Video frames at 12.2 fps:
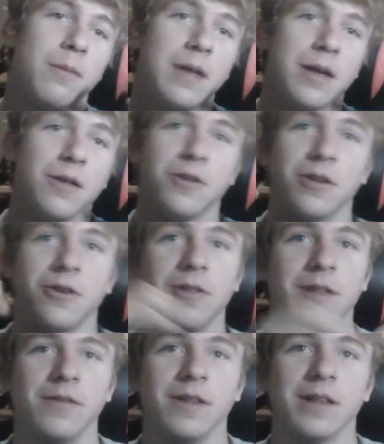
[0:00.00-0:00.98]
you consider
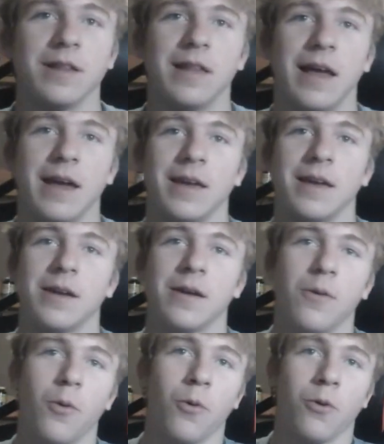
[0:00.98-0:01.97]
leaving a
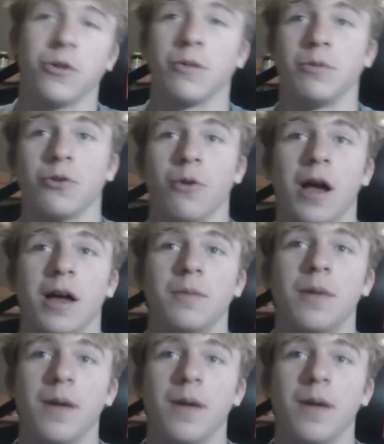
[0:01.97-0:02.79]
like or subscribe.